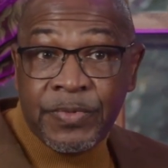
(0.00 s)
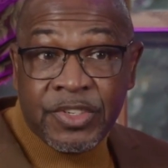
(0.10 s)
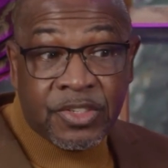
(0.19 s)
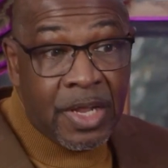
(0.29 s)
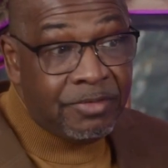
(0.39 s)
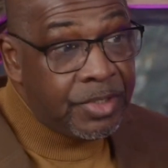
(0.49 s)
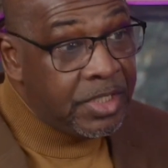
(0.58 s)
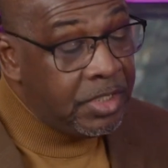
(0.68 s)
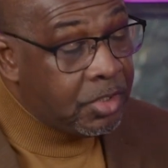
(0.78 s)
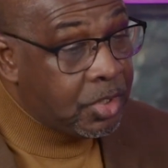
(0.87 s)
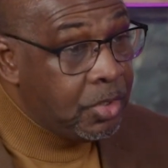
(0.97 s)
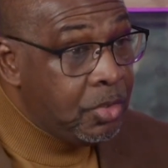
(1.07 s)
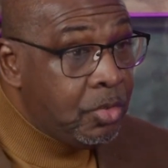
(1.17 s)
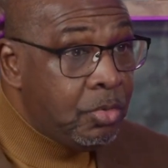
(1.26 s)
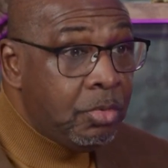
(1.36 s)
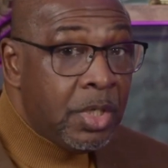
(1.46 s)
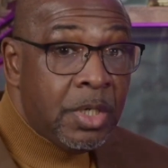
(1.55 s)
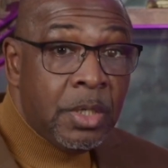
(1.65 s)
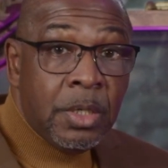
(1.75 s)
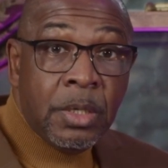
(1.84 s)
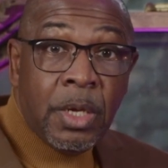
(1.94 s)
72
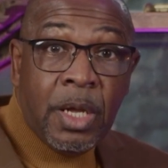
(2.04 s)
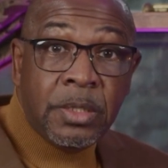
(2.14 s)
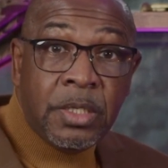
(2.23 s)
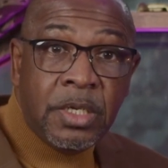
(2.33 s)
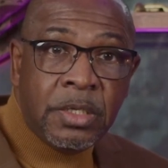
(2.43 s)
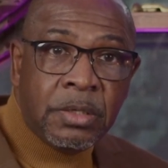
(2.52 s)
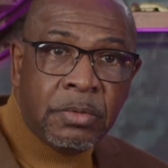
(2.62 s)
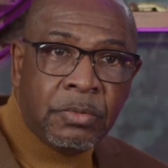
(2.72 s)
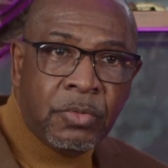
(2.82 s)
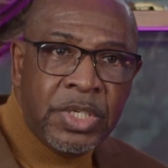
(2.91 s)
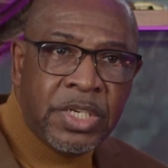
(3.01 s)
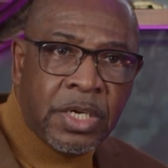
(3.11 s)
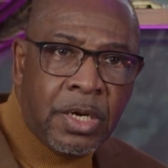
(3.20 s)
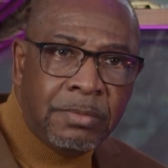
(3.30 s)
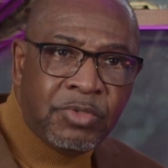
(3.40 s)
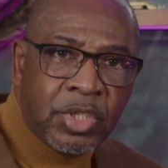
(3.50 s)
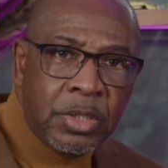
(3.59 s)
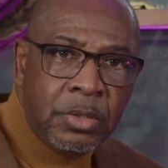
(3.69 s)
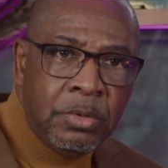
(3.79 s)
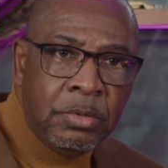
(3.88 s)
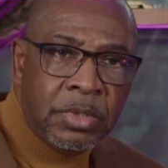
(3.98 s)
and then we come
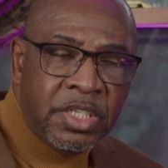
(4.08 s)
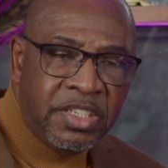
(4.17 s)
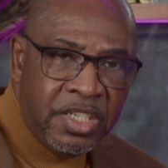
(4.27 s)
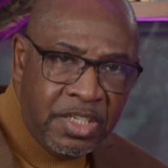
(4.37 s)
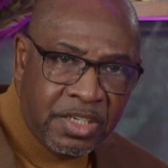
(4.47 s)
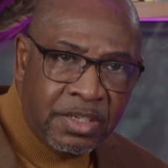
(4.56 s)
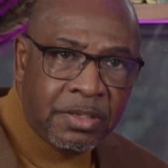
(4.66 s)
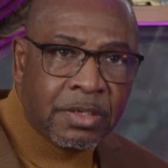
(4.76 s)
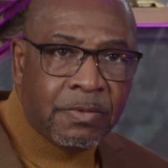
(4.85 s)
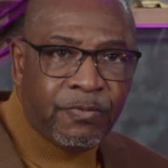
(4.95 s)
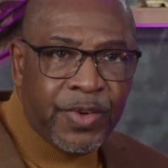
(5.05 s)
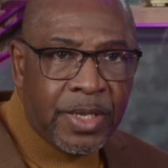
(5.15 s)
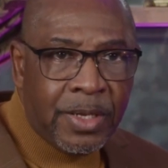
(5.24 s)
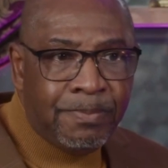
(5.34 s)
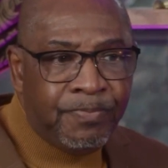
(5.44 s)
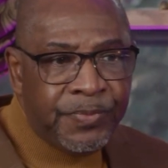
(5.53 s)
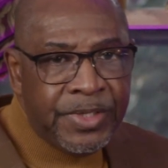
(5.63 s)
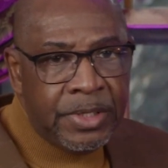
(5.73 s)
to the deacons, Philip,